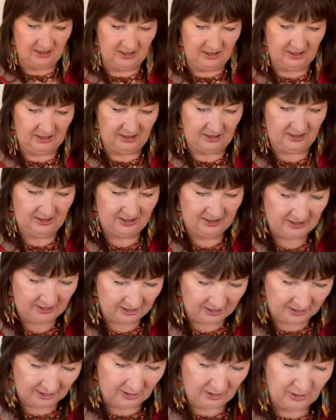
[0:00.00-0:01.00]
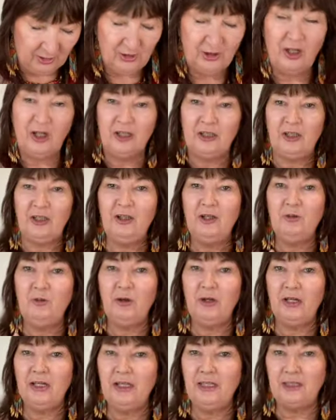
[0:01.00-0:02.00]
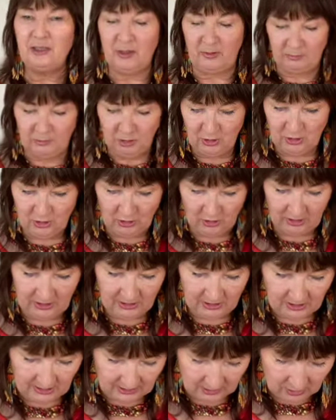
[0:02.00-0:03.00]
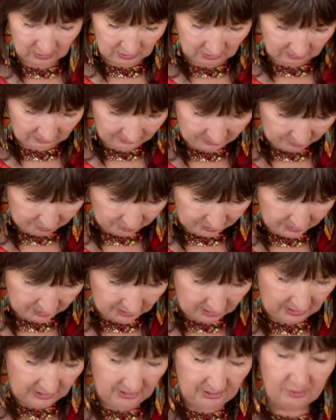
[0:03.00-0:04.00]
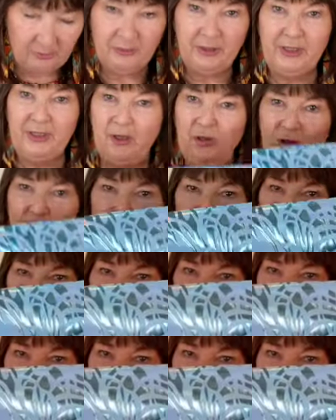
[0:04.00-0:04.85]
I don't know what it is. I'm just not into that sort of fabric. I mean, it looks pretty,